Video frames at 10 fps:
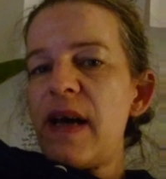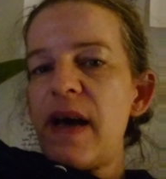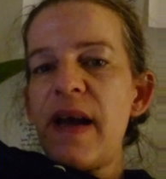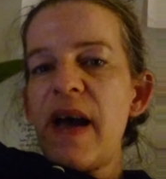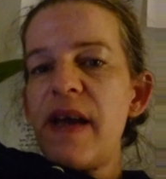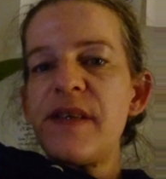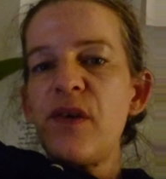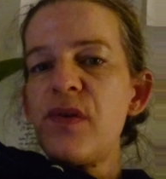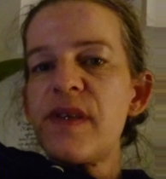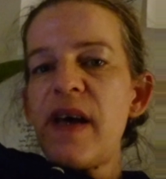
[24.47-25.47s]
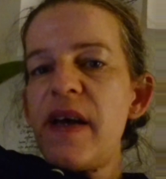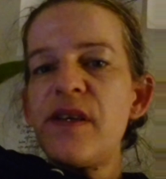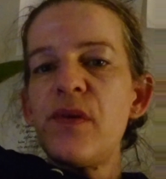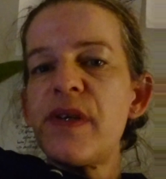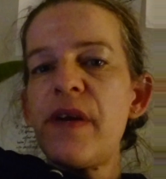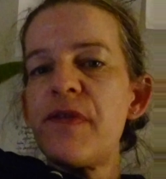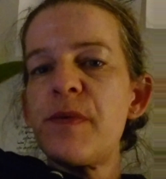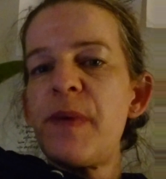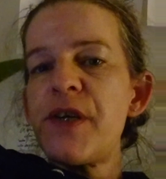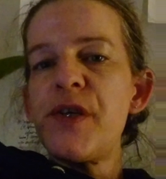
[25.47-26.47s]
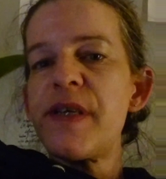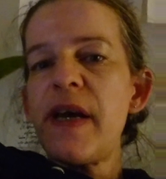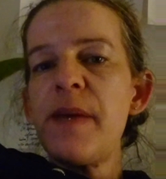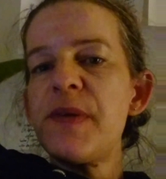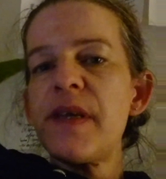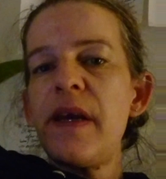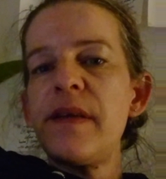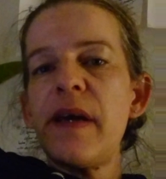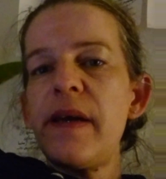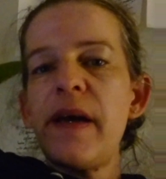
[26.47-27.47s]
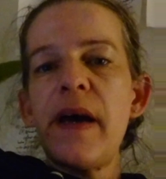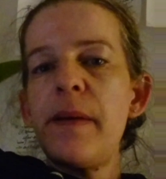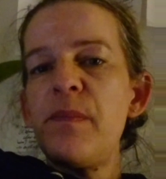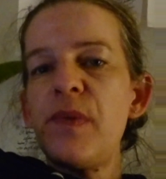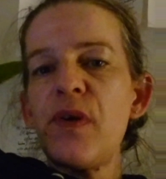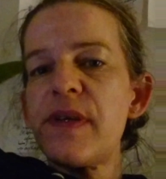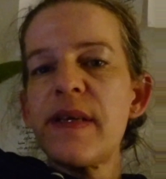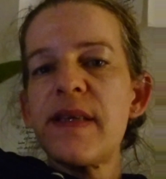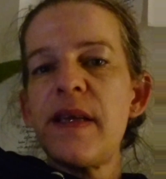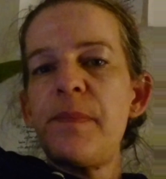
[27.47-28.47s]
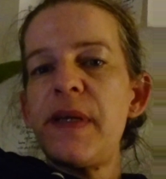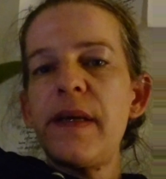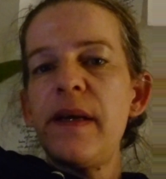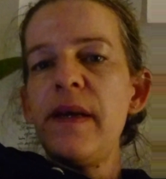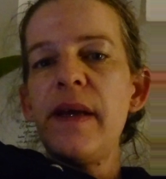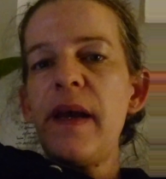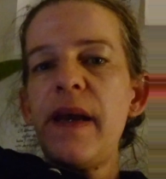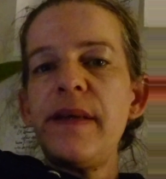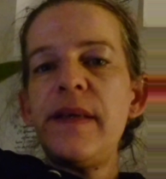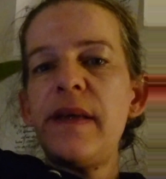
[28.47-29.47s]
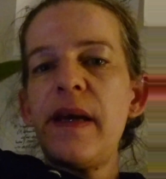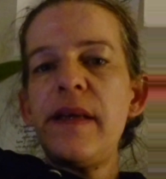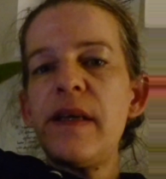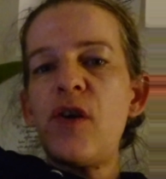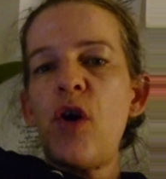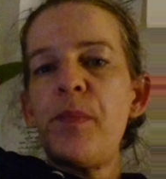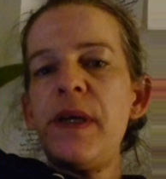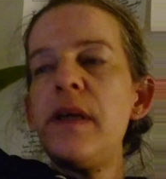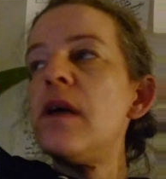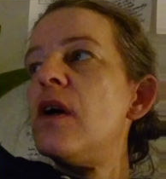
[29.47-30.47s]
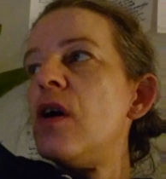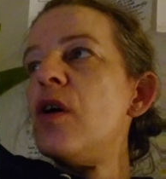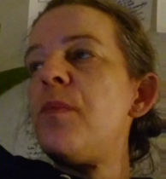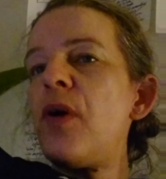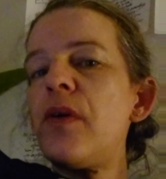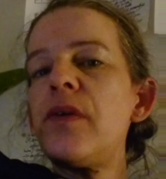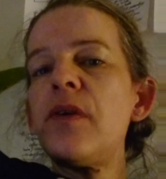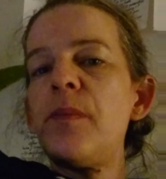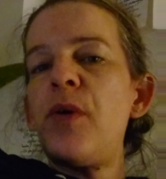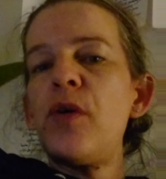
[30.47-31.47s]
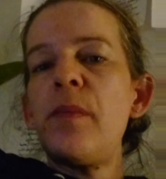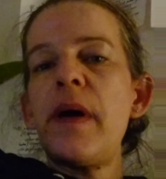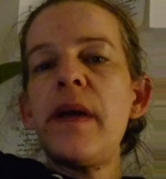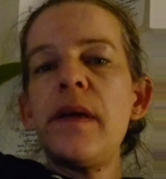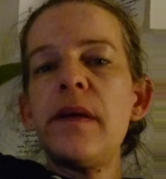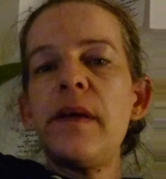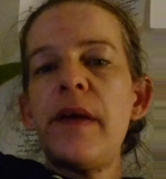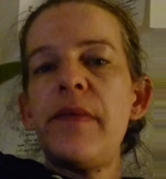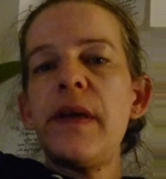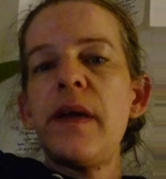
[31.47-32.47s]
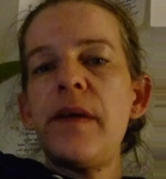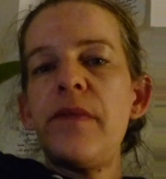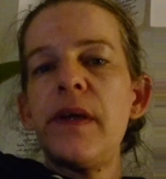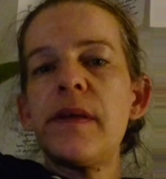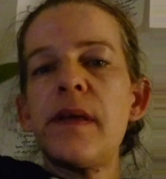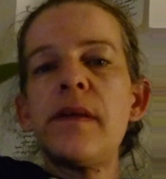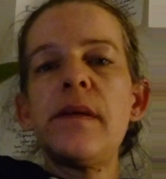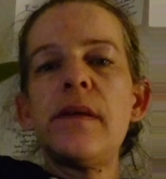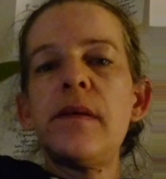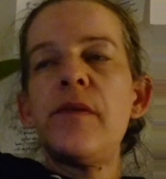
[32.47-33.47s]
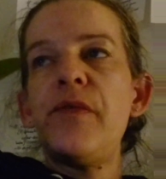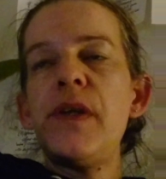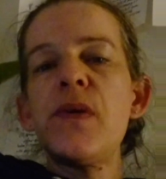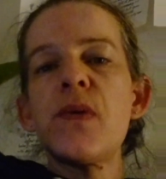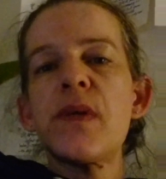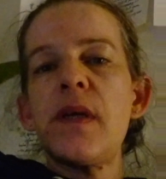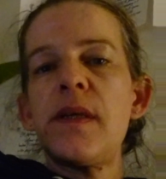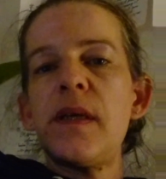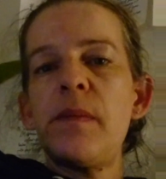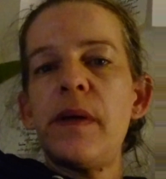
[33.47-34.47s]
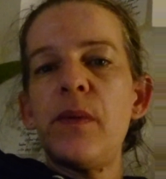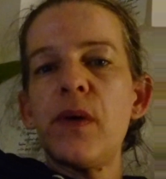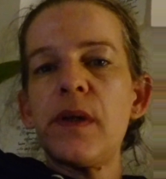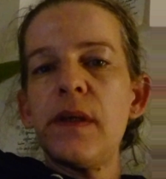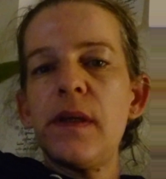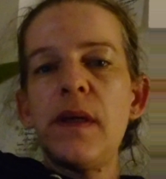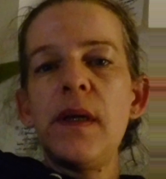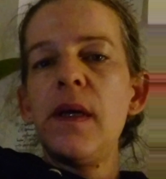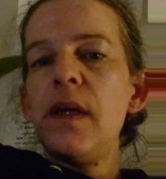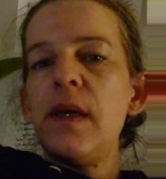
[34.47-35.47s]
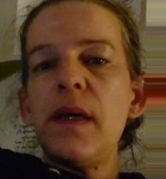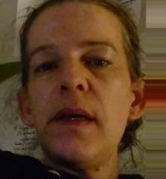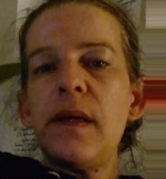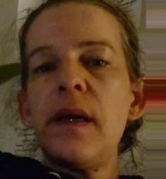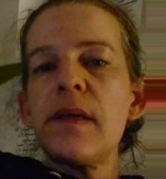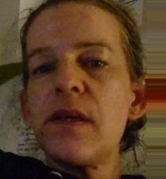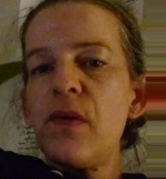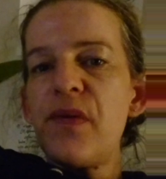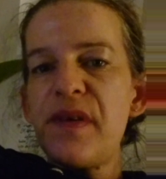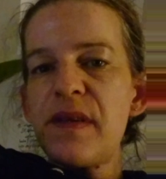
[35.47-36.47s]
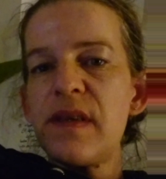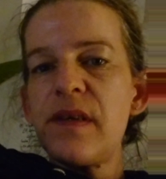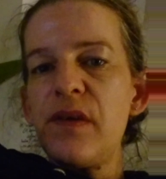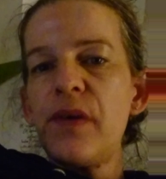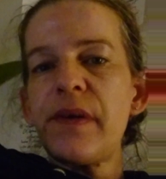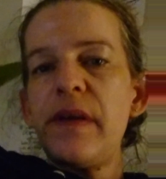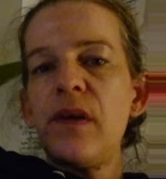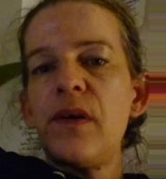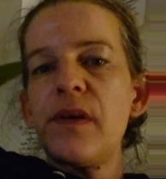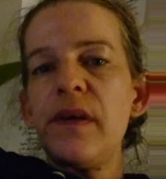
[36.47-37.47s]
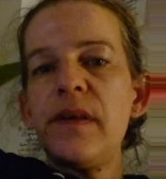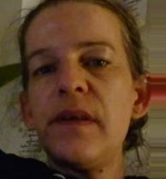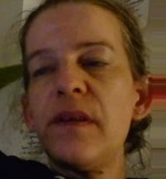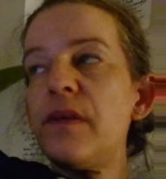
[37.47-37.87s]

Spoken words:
I don't have special types, and I'm not accepting any copy upon my having done videos and my work here. So this is not an order